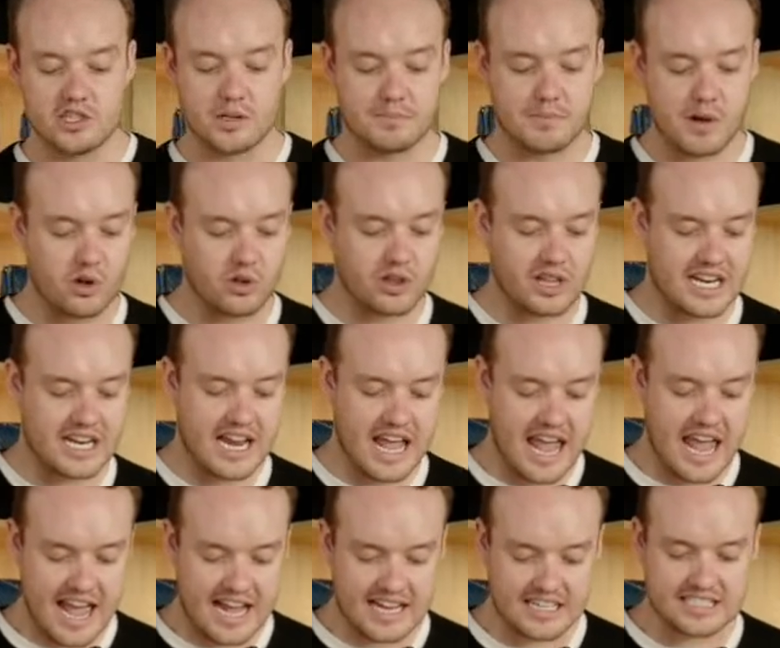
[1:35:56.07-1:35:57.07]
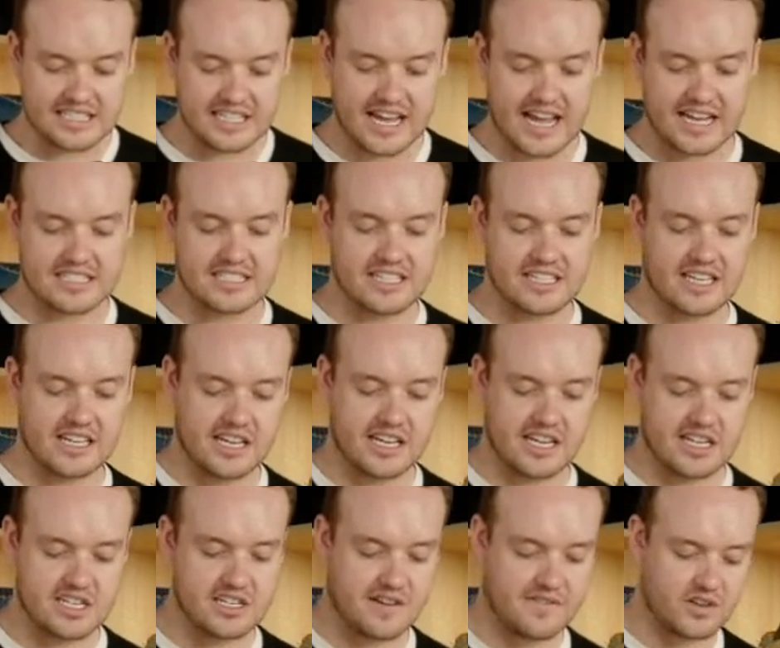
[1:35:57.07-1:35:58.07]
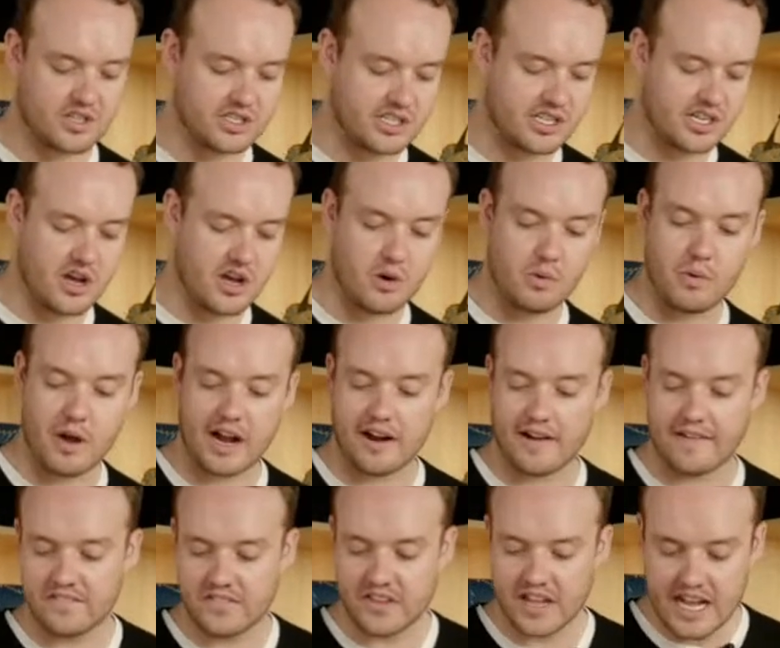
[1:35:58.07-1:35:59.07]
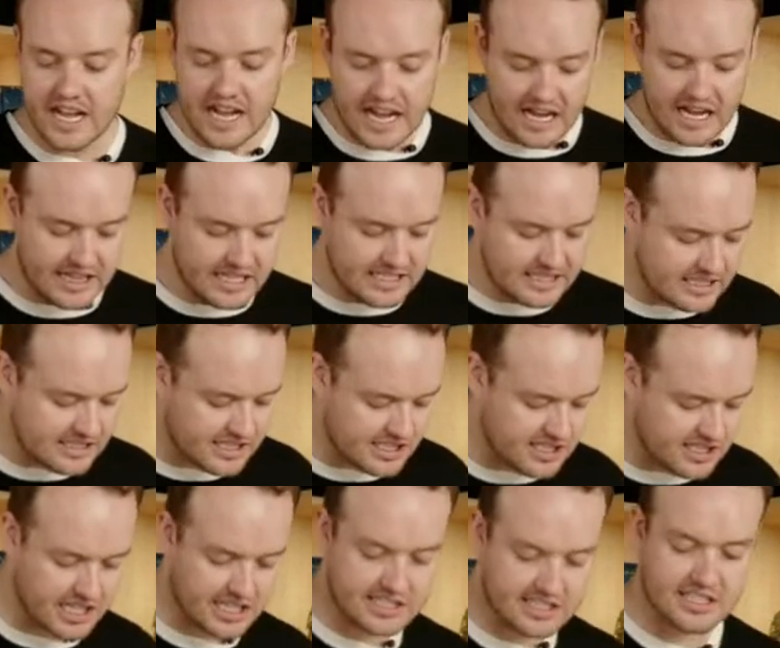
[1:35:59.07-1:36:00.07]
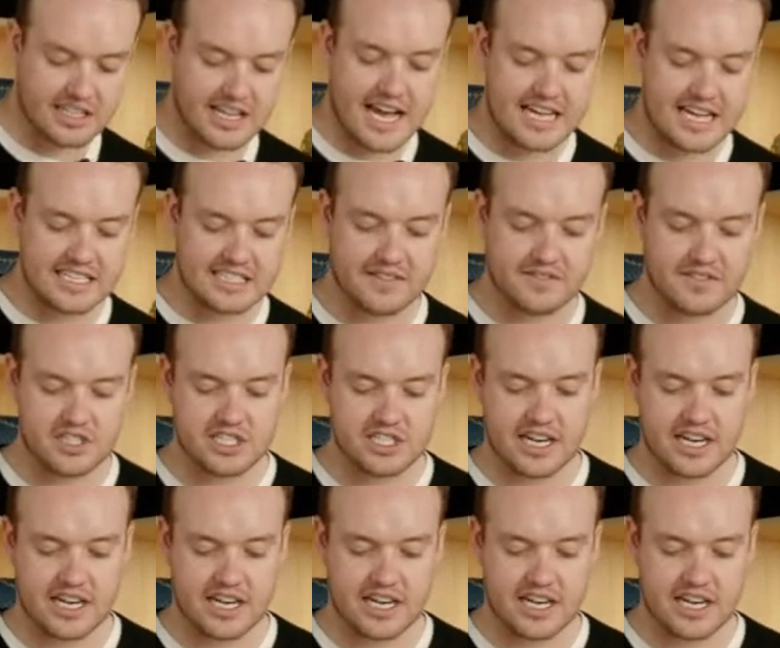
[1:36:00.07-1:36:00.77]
These are both in excellent, excellent condition, virtually no wear. And this isn't just classic